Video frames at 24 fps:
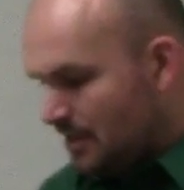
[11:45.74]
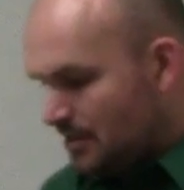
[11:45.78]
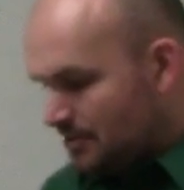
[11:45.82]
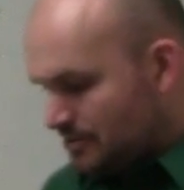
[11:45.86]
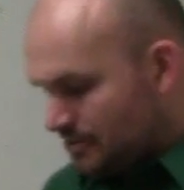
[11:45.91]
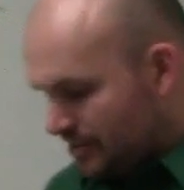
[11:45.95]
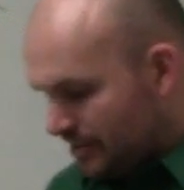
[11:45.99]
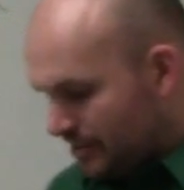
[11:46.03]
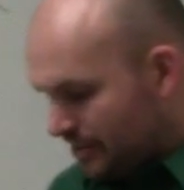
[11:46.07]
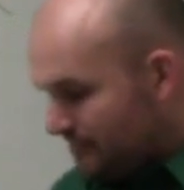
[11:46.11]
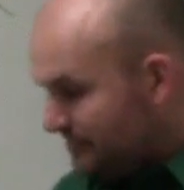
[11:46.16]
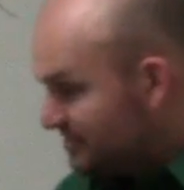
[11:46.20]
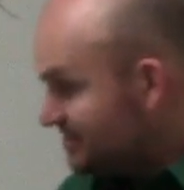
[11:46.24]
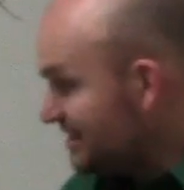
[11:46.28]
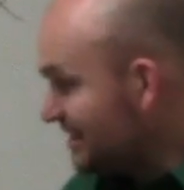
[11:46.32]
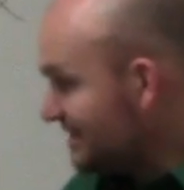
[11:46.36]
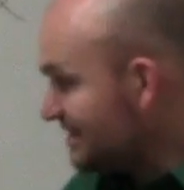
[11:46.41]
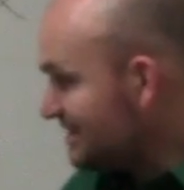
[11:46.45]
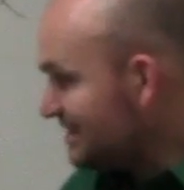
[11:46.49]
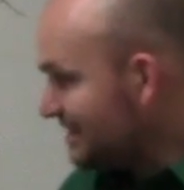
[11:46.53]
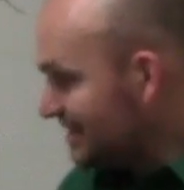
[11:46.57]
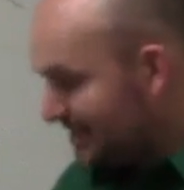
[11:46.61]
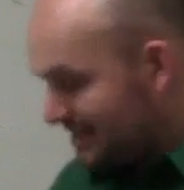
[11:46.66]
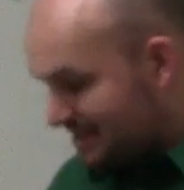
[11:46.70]
So I do
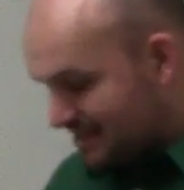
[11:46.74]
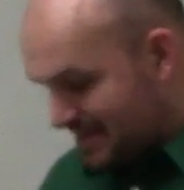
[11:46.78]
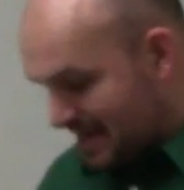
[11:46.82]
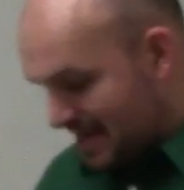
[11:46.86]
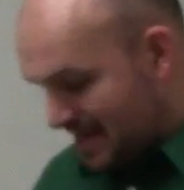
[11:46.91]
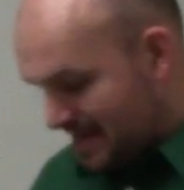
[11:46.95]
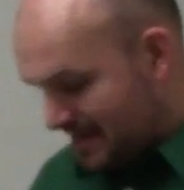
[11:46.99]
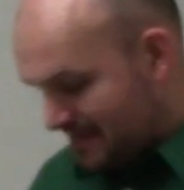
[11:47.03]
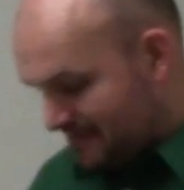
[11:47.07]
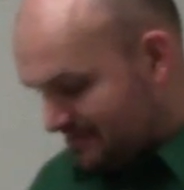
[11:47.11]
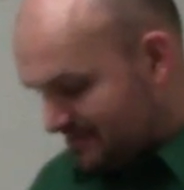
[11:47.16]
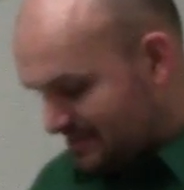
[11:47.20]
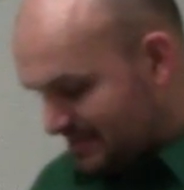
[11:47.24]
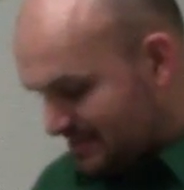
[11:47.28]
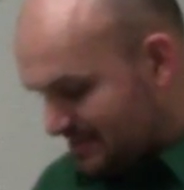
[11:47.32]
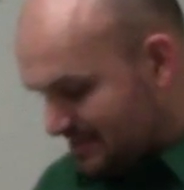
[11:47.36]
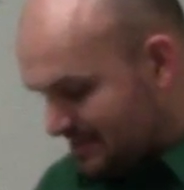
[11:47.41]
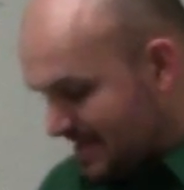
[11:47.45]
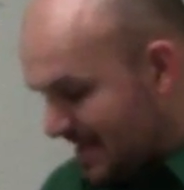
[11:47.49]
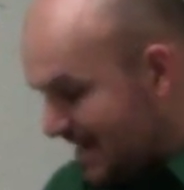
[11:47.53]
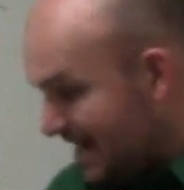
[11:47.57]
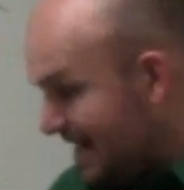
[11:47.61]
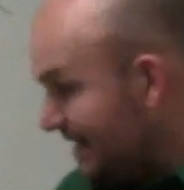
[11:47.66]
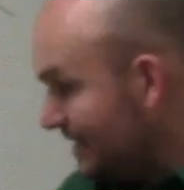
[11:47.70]
16 times the
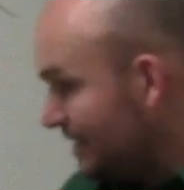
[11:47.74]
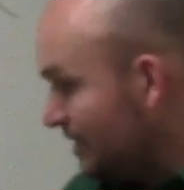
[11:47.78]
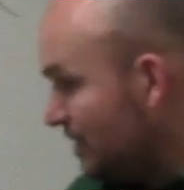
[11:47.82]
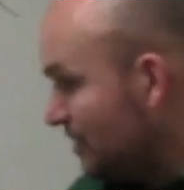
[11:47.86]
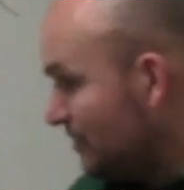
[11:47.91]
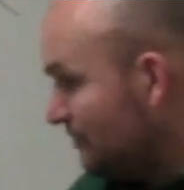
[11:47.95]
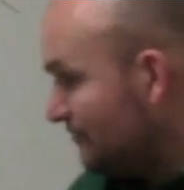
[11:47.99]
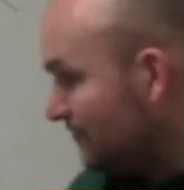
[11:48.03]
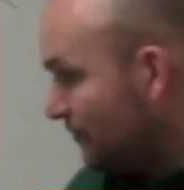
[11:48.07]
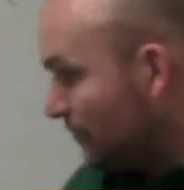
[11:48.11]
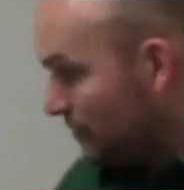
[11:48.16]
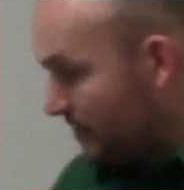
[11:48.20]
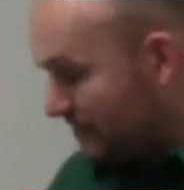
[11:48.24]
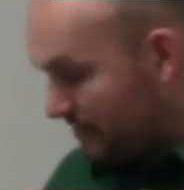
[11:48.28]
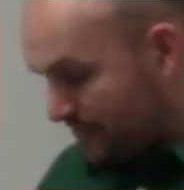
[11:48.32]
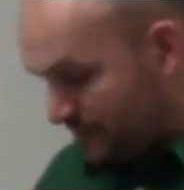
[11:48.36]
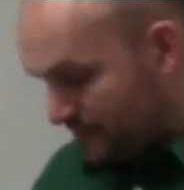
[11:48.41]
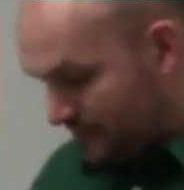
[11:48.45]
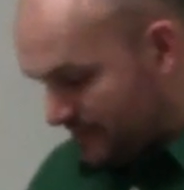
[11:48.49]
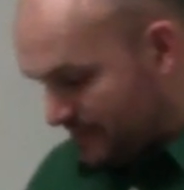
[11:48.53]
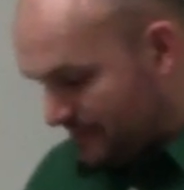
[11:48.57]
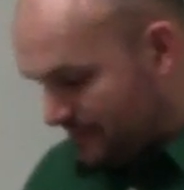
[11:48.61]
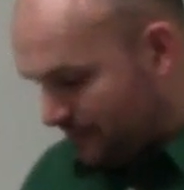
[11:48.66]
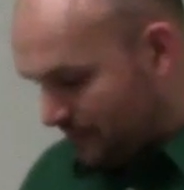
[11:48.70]
sine of
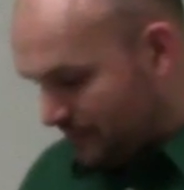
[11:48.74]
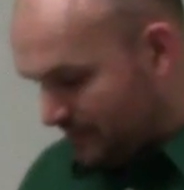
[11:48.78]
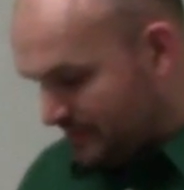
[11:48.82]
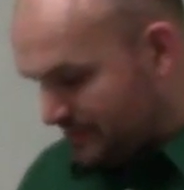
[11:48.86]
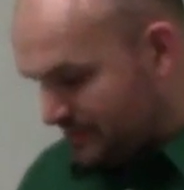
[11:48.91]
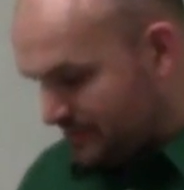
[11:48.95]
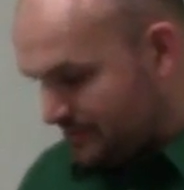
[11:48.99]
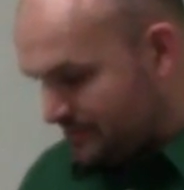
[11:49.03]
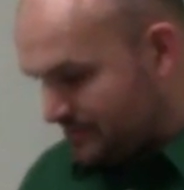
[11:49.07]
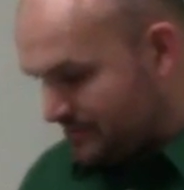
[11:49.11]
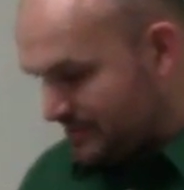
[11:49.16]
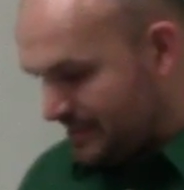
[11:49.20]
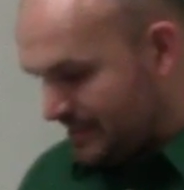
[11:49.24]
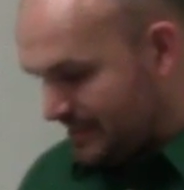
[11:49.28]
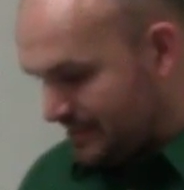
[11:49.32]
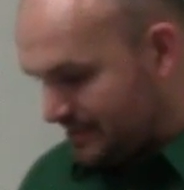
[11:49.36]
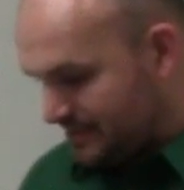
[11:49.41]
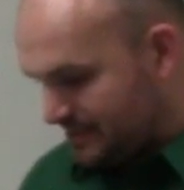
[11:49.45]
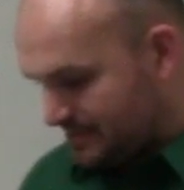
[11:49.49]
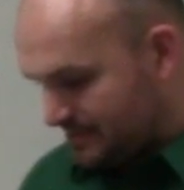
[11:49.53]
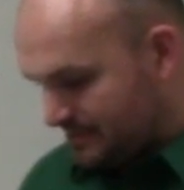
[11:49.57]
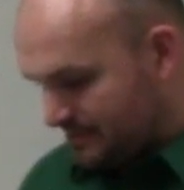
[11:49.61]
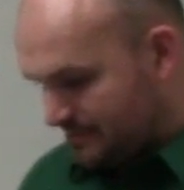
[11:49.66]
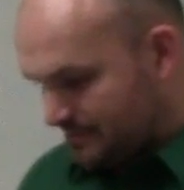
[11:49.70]

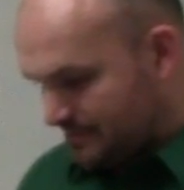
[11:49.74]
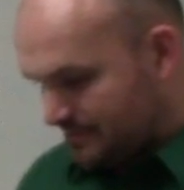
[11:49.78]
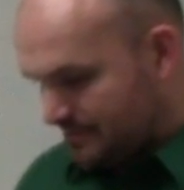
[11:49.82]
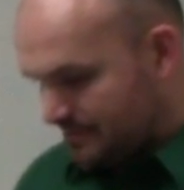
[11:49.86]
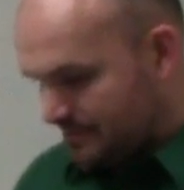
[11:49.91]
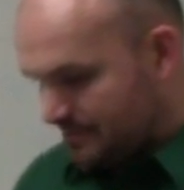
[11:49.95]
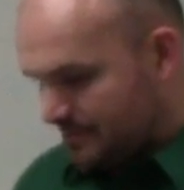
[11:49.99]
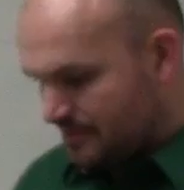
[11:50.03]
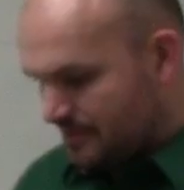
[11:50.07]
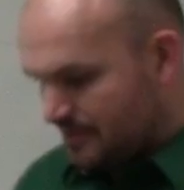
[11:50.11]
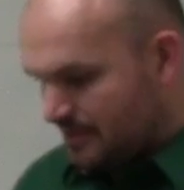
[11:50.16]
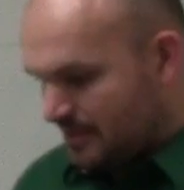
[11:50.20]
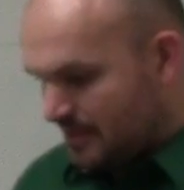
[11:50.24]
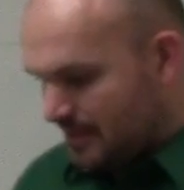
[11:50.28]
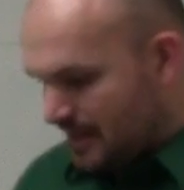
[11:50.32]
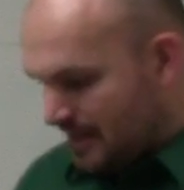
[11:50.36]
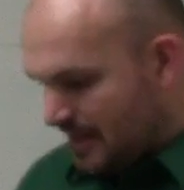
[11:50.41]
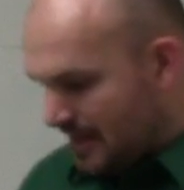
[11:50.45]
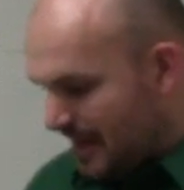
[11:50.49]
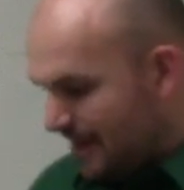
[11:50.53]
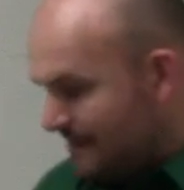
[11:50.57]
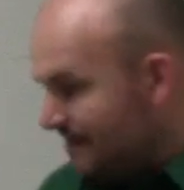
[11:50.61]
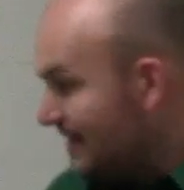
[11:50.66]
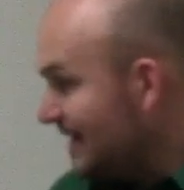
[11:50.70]
43.26.
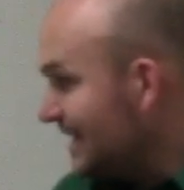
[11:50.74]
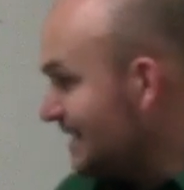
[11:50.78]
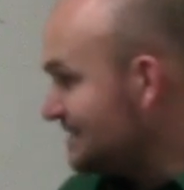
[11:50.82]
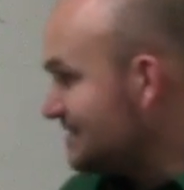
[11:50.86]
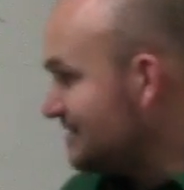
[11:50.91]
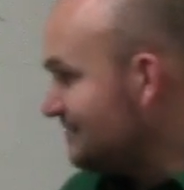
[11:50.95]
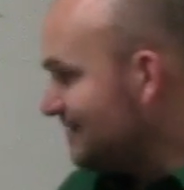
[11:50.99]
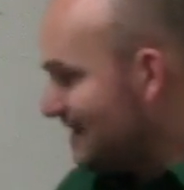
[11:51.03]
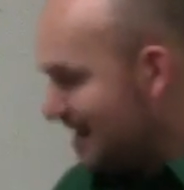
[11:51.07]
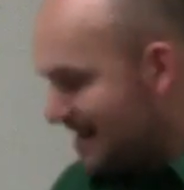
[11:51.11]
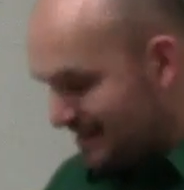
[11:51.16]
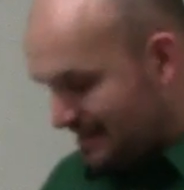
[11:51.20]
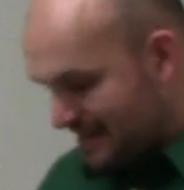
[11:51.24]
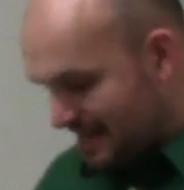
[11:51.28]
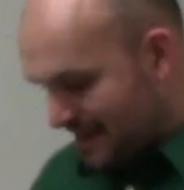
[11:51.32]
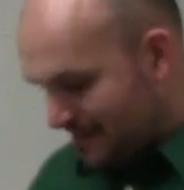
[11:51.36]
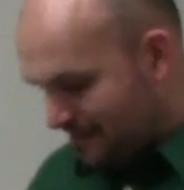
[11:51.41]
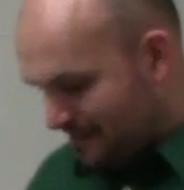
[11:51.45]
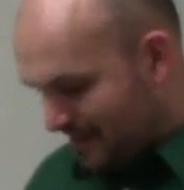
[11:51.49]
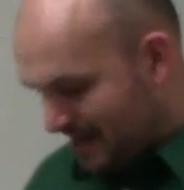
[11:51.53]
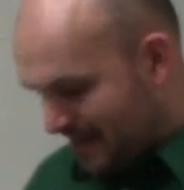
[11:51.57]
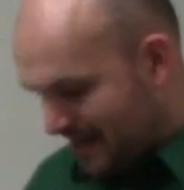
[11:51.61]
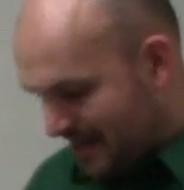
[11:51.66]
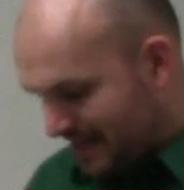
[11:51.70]
And then I divide
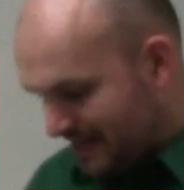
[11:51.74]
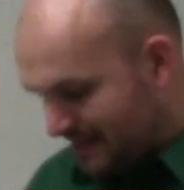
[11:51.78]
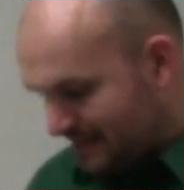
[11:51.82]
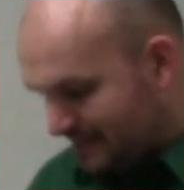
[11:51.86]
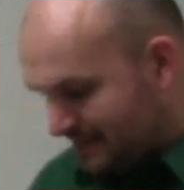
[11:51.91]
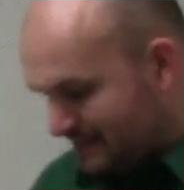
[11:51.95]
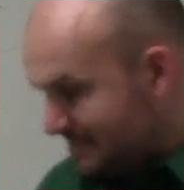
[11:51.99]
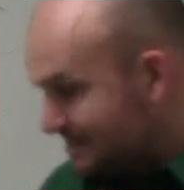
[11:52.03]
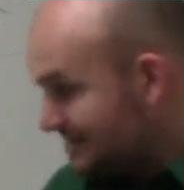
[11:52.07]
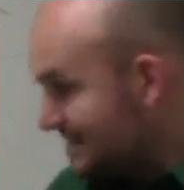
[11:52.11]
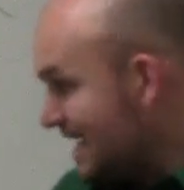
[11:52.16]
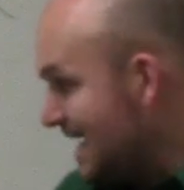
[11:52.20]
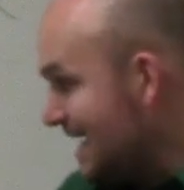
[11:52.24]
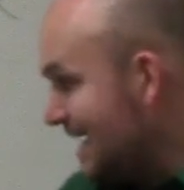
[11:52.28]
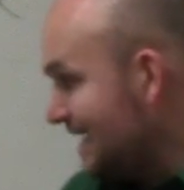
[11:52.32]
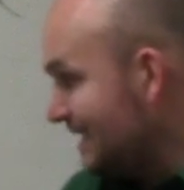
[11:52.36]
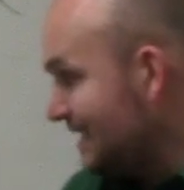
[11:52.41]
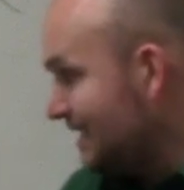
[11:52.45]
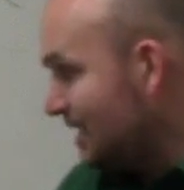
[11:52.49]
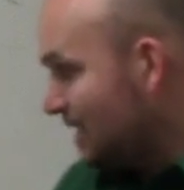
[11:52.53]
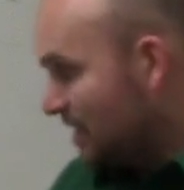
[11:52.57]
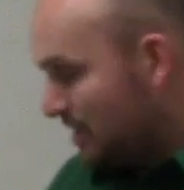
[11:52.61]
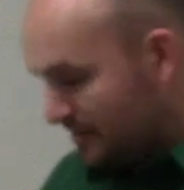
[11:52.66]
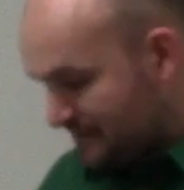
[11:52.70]
that by the
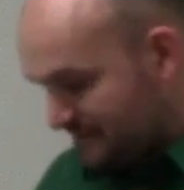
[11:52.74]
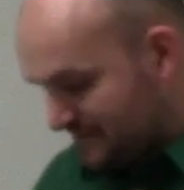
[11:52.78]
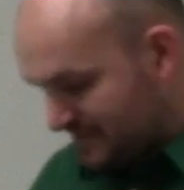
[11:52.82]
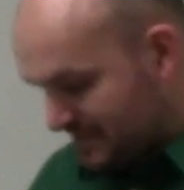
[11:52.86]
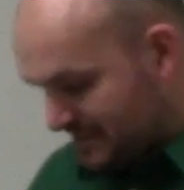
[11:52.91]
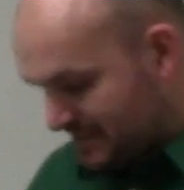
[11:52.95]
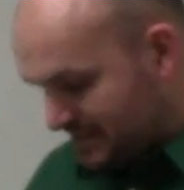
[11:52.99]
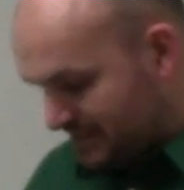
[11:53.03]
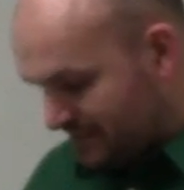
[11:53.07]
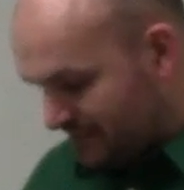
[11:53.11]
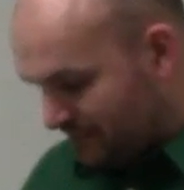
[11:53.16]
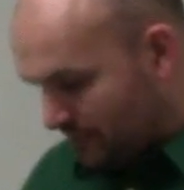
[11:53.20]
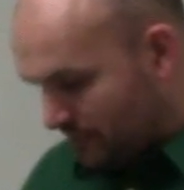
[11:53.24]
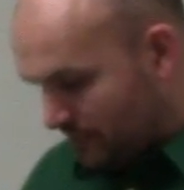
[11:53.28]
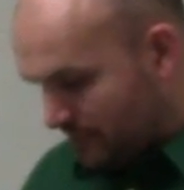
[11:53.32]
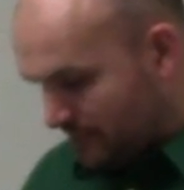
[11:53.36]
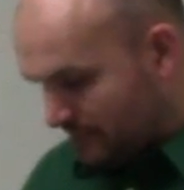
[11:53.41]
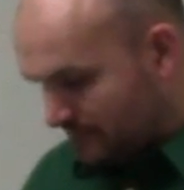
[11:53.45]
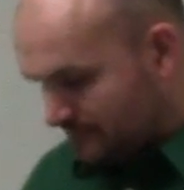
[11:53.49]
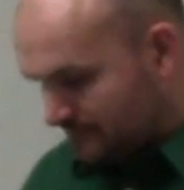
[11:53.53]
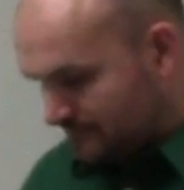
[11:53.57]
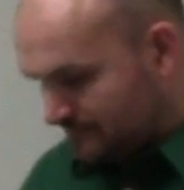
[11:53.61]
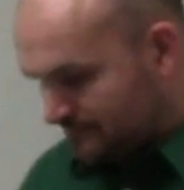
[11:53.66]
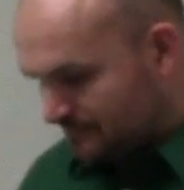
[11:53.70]
sine of
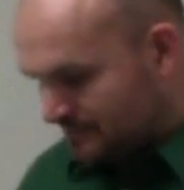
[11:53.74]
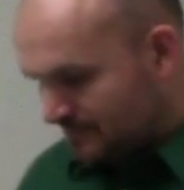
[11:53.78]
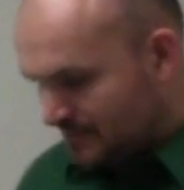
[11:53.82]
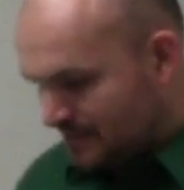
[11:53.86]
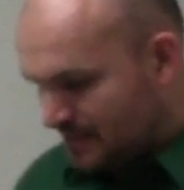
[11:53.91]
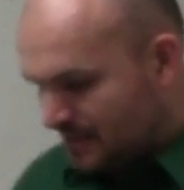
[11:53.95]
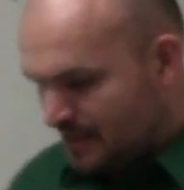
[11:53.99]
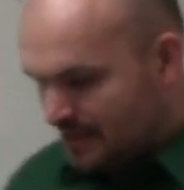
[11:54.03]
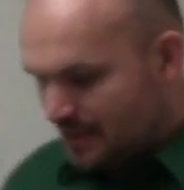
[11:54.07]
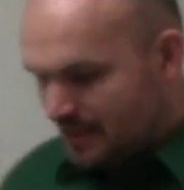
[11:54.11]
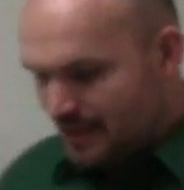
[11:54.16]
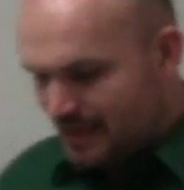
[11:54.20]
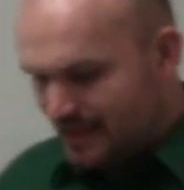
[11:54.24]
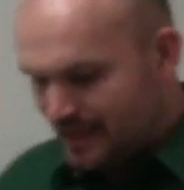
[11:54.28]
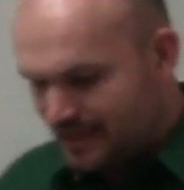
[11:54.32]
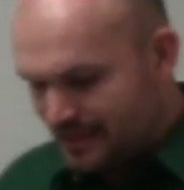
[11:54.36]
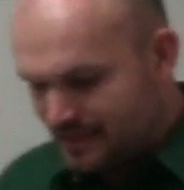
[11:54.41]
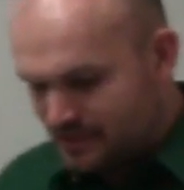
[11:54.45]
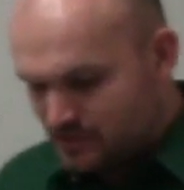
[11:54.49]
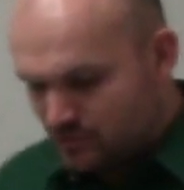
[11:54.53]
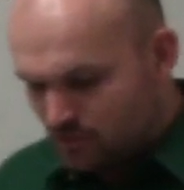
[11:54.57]
64. And I get